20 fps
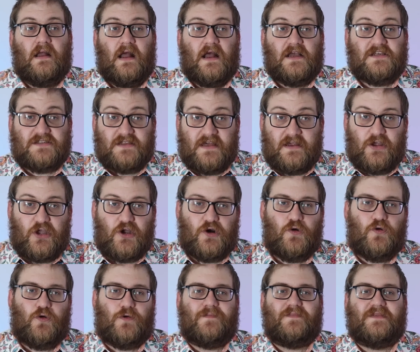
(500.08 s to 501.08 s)
So there you
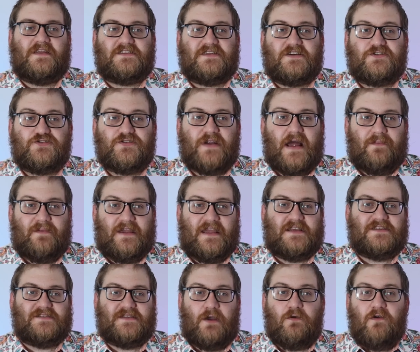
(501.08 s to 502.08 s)
go, the Citroen Ami
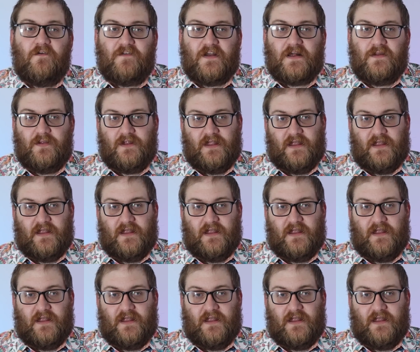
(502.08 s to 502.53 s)
is now available